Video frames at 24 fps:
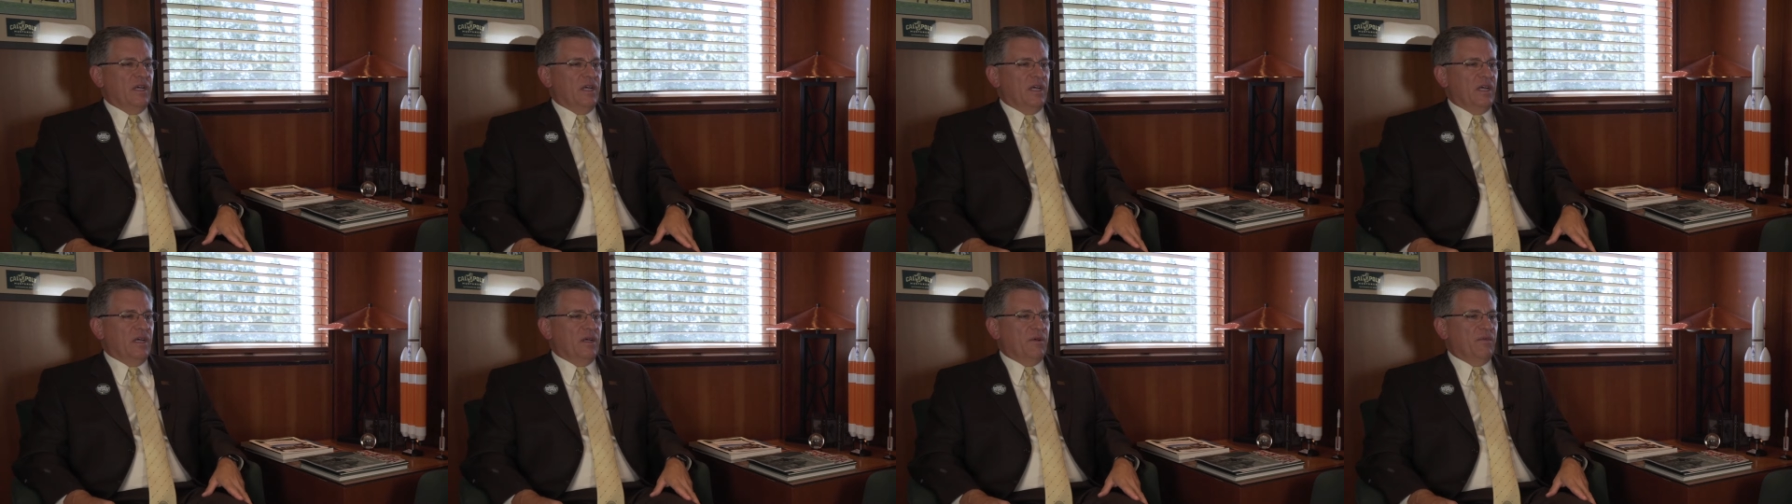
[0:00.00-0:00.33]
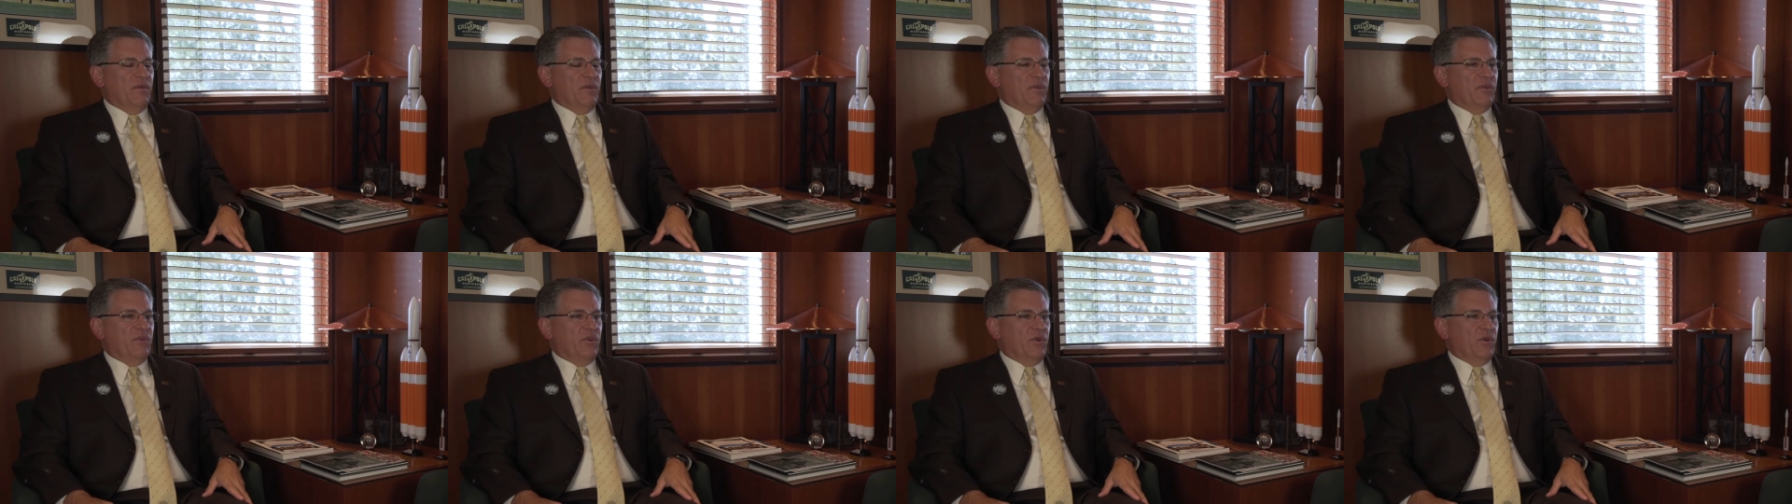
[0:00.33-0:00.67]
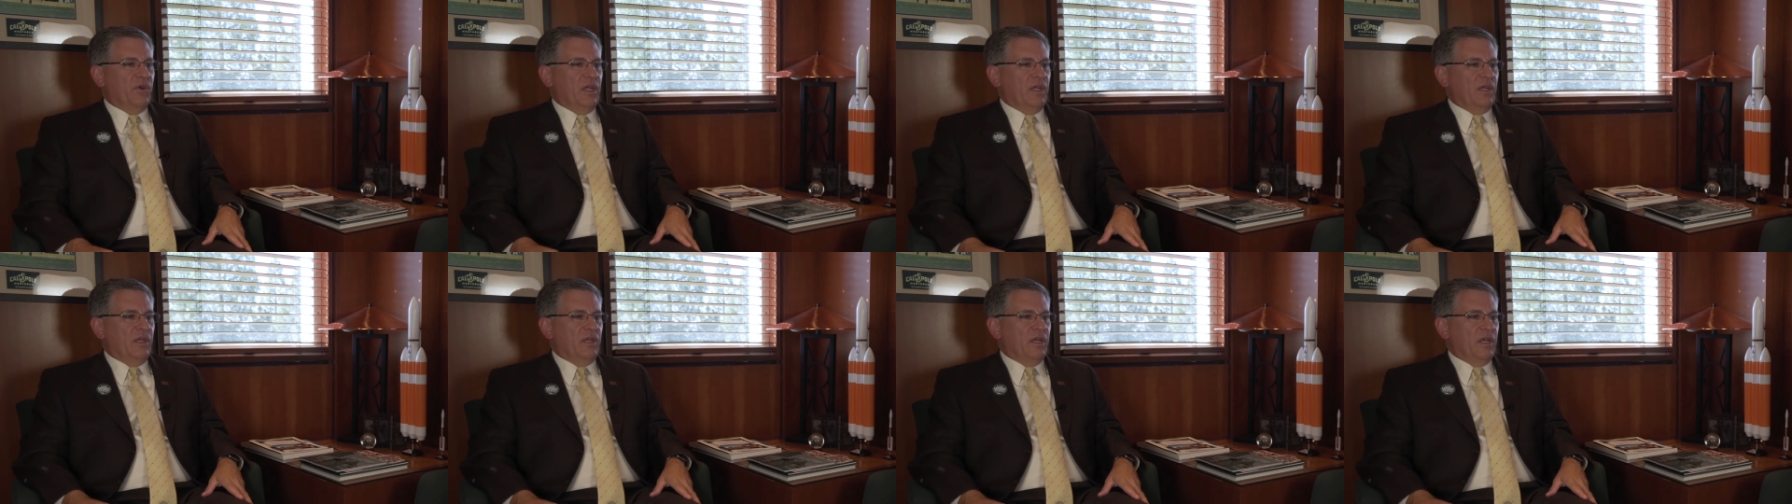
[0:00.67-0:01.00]
uh,
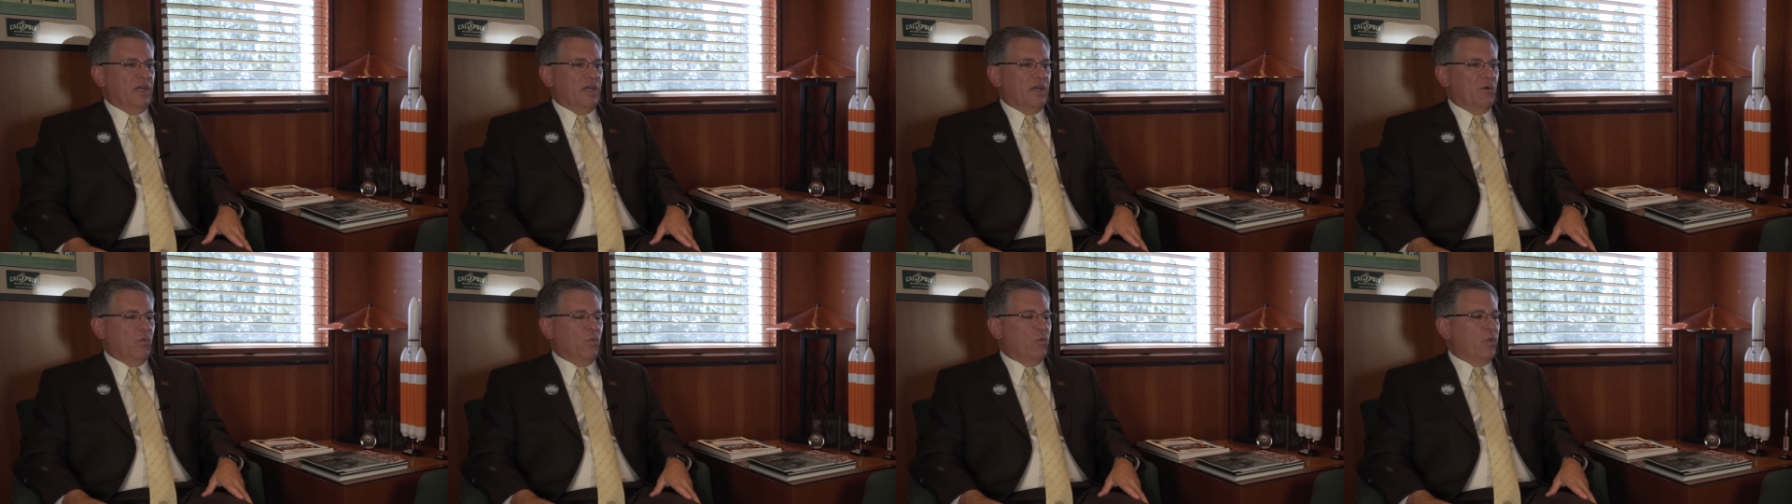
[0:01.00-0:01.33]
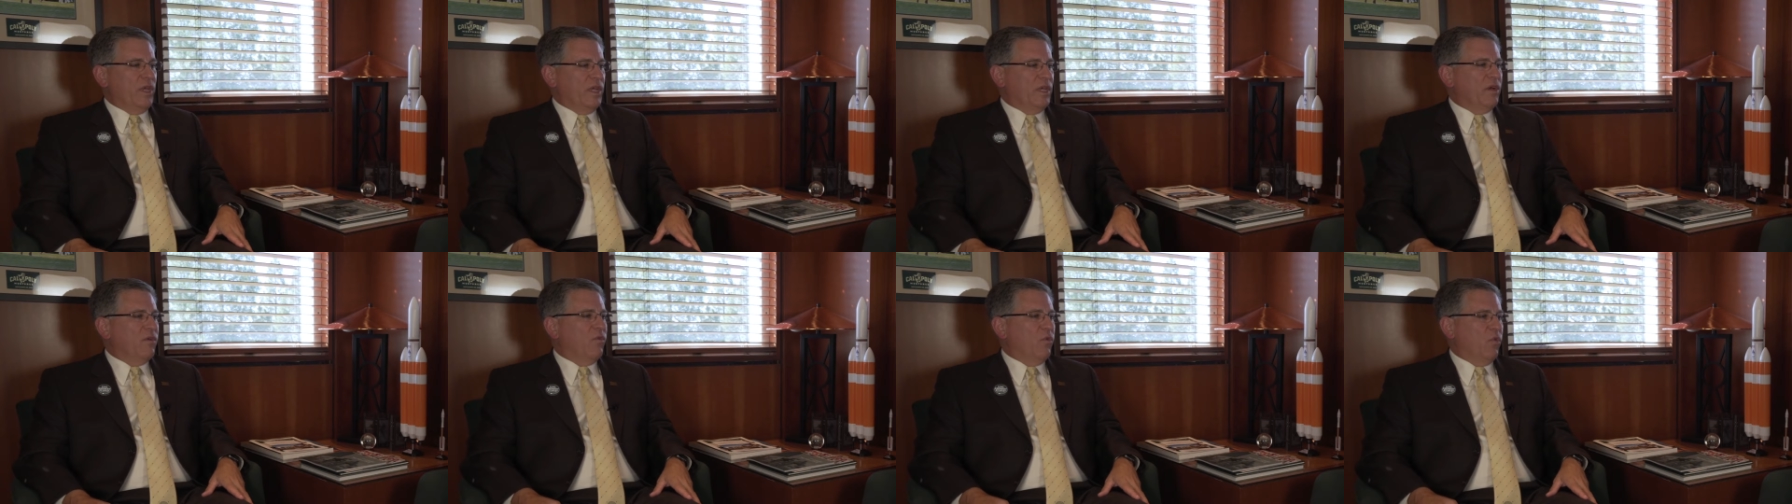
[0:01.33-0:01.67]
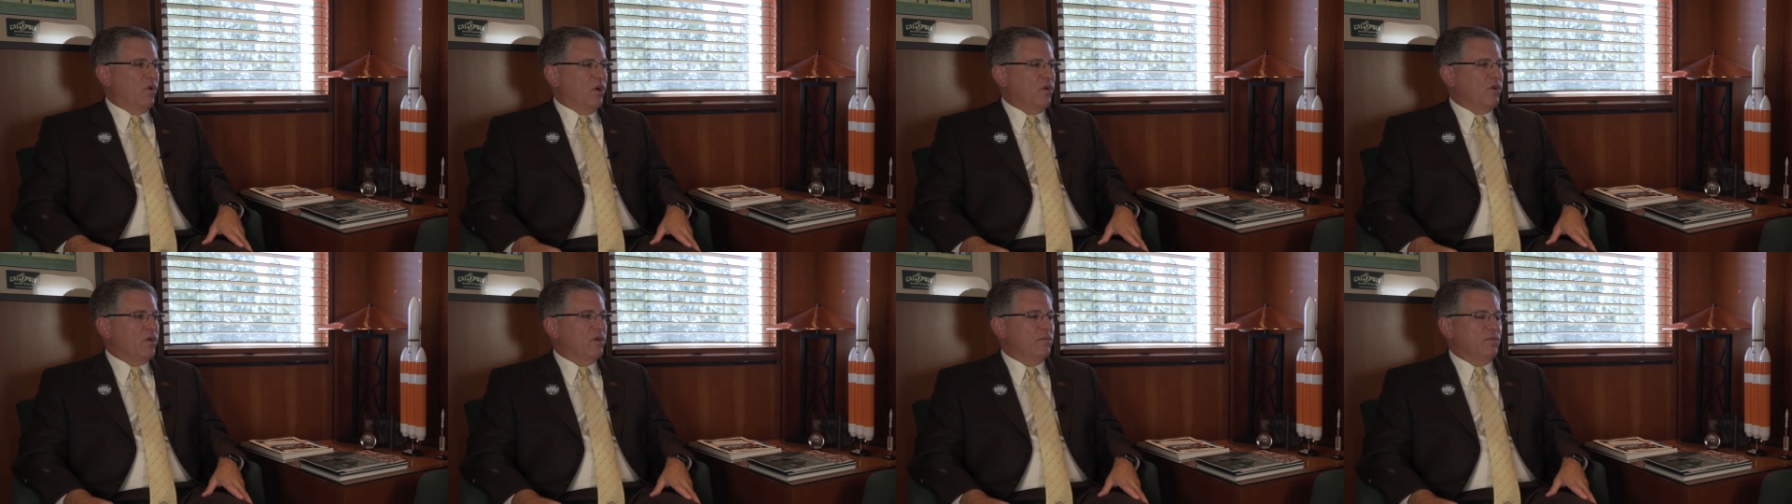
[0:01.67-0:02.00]
during uh, week of
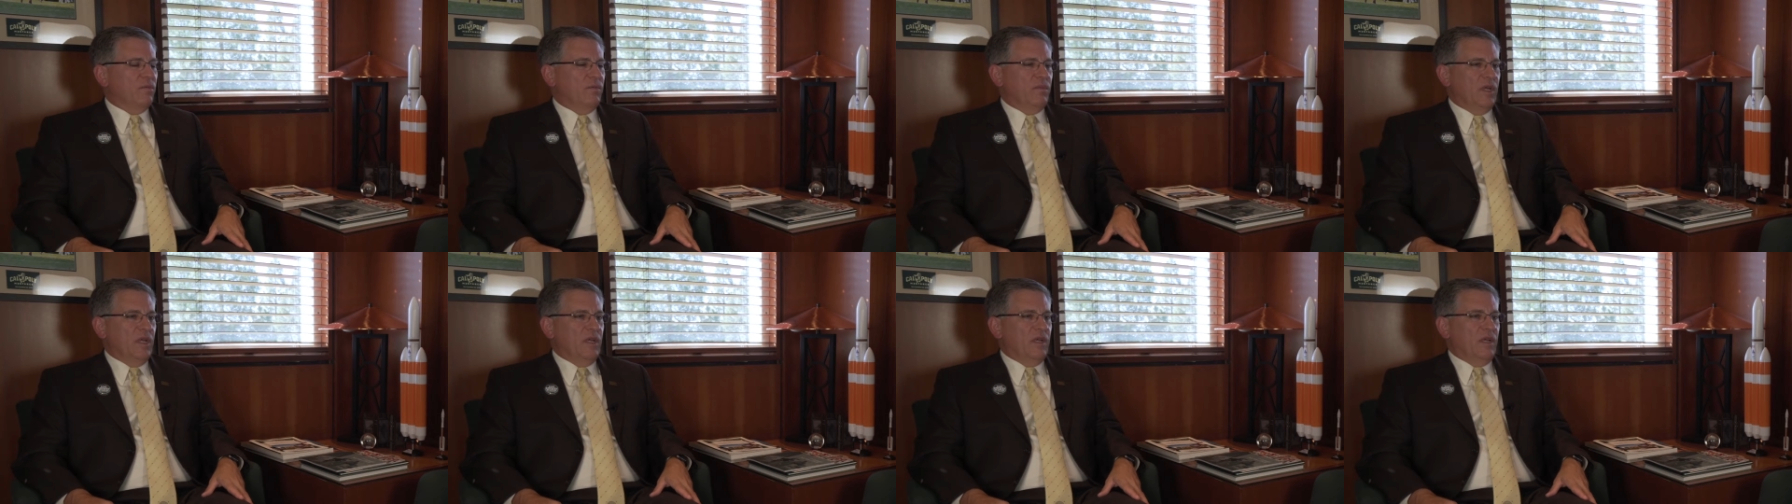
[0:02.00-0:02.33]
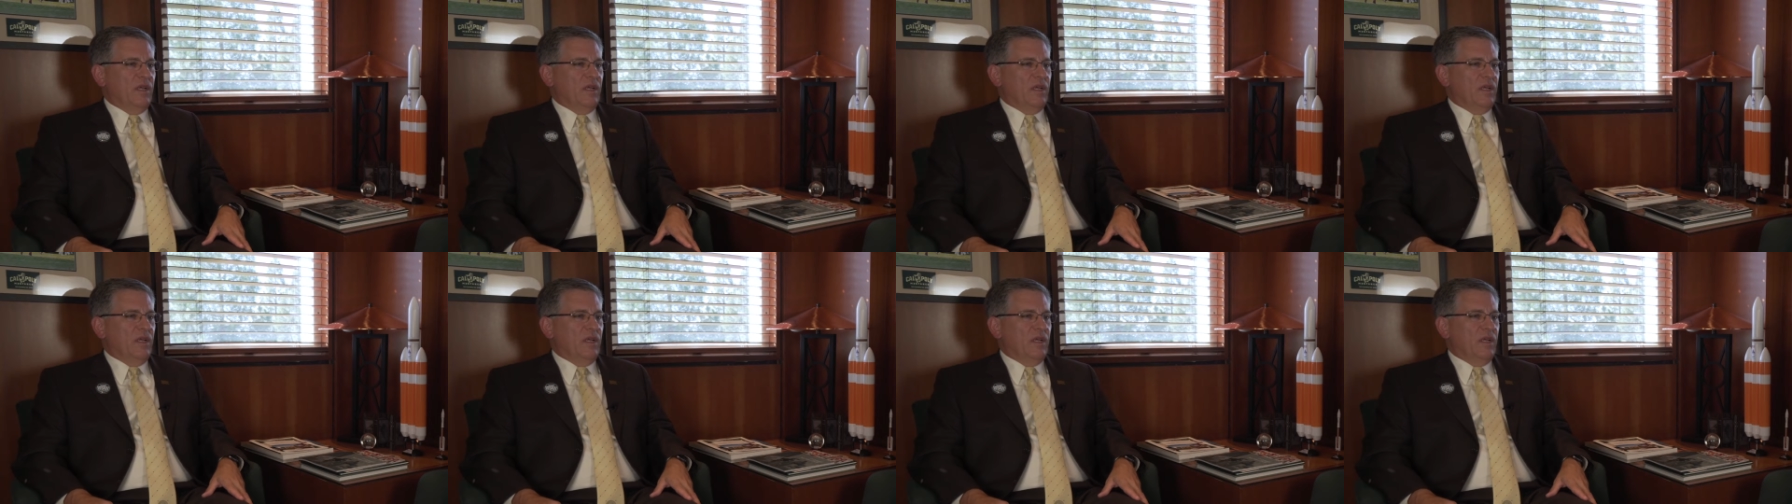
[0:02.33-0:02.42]
welcome